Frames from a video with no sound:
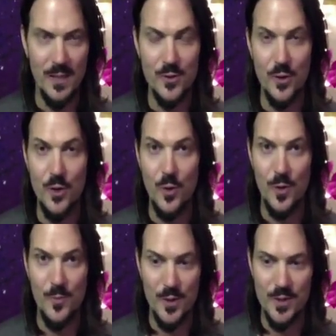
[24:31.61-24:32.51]
It was only
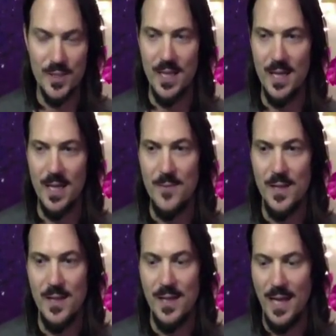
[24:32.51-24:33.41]
one person, and I'm,
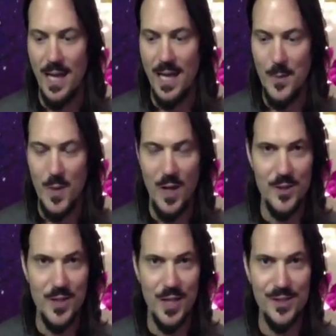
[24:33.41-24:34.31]
and I
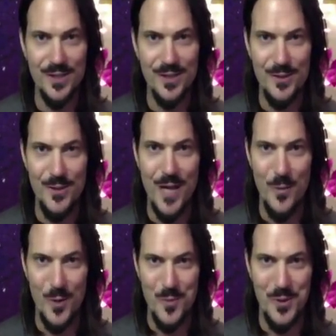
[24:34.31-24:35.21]
apologize to that
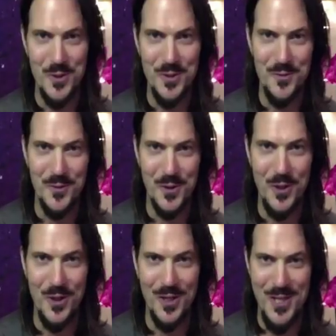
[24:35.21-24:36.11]
one person for
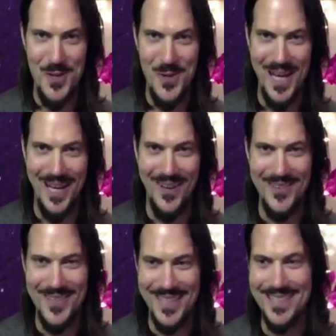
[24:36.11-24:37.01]
calling you out,
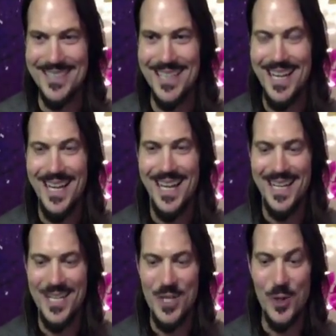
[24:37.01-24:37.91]
because
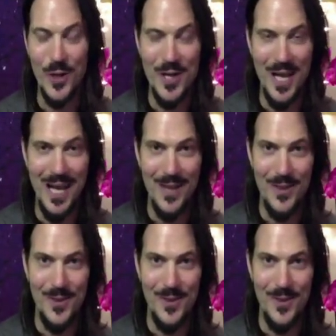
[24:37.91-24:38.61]
you're not